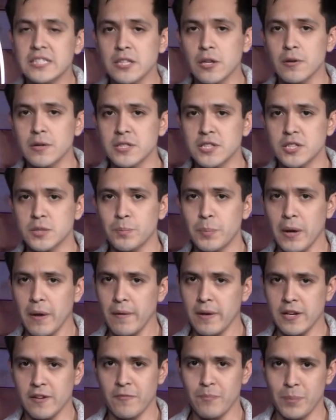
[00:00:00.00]
there is this
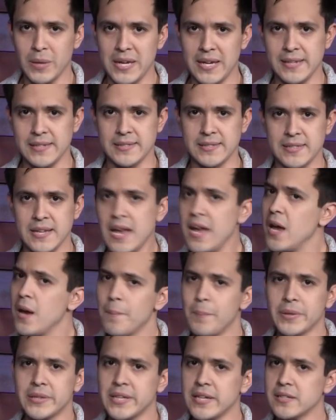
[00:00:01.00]
period of peace,
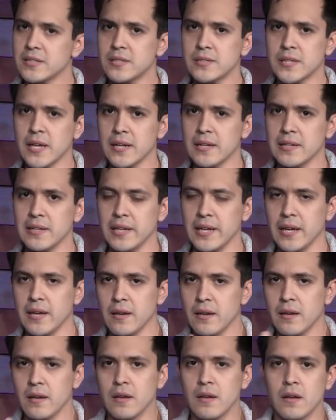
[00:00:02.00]
but then
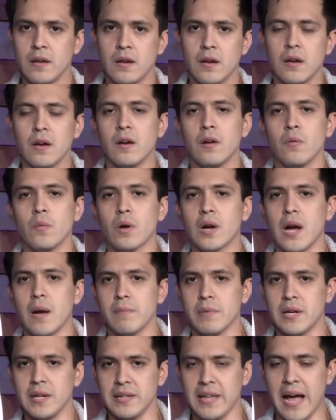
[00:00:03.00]
suddenly will
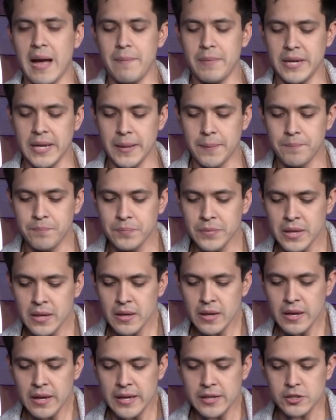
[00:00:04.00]
come calamity.
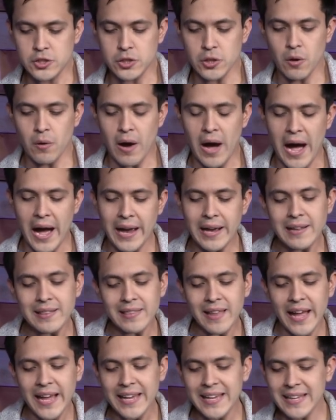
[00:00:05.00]
And so I
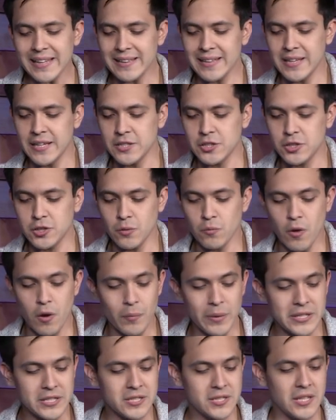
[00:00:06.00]
liken this to what
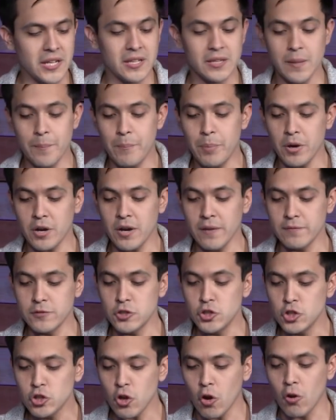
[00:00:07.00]
we see in the book of
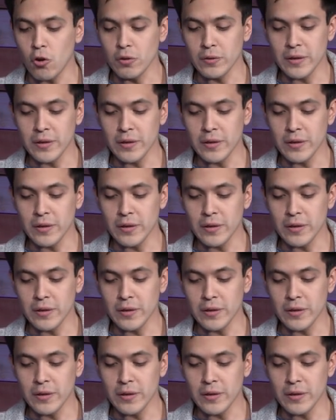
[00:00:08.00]
Joel.